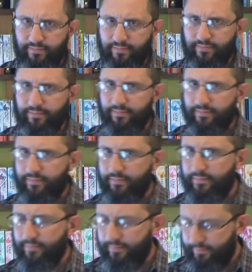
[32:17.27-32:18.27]

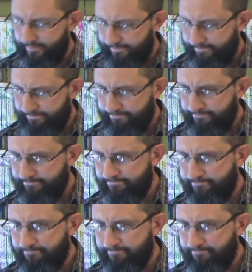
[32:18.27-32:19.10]
(silence)